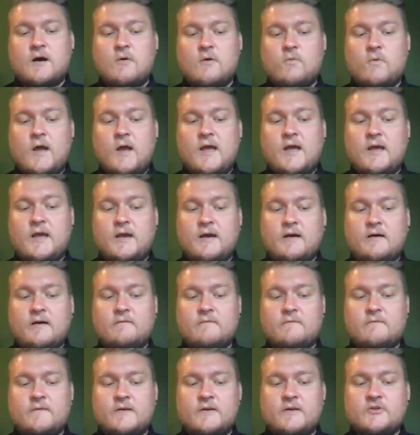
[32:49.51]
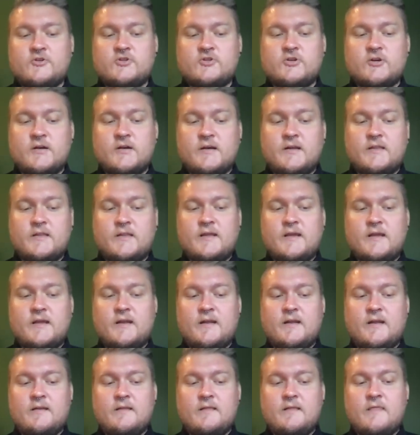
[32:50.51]
a way of ensuring
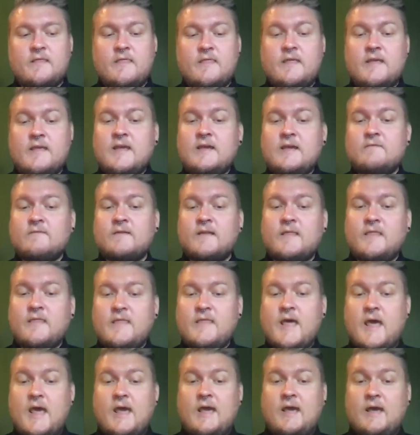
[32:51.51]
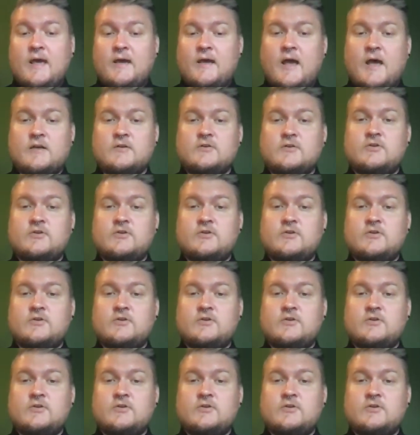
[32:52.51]
that even they